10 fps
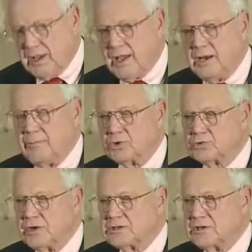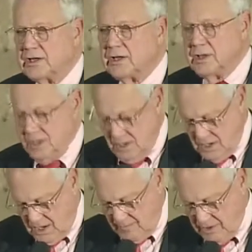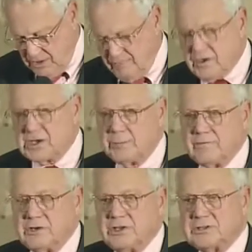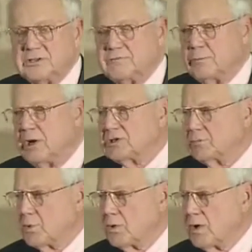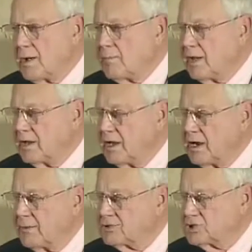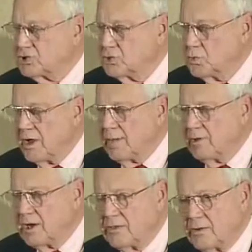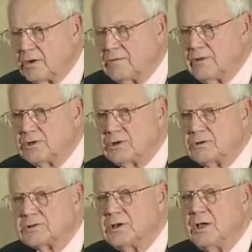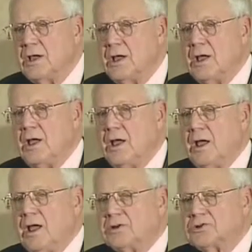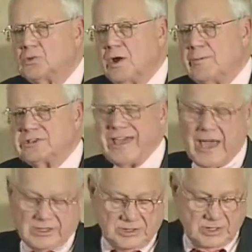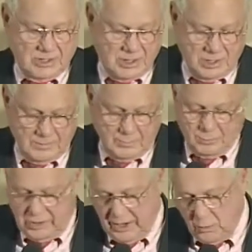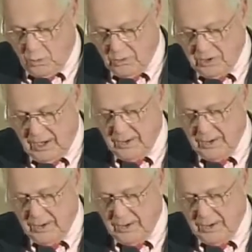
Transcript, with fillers: and most recently, I've been the victim of a disinformation program by a guy named Stu Webb and other individuals. And Stu Webb is actually put out word that